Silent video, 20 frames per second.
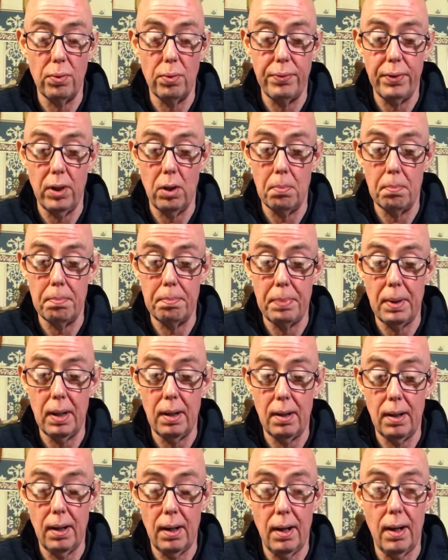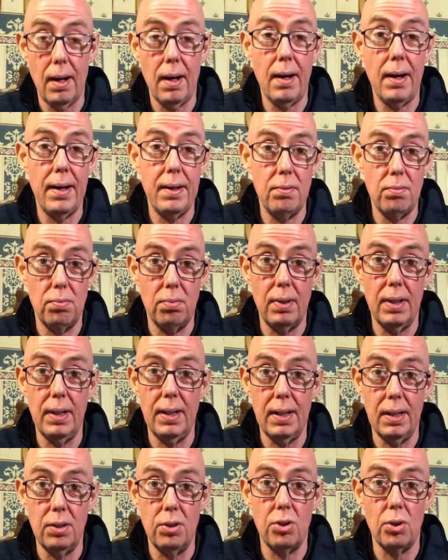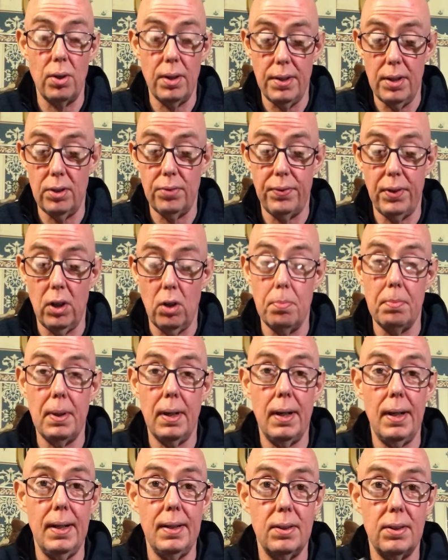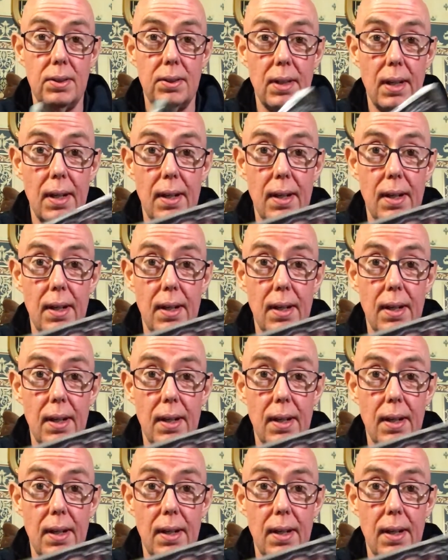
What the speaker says: film, but I really enjoy this film. It's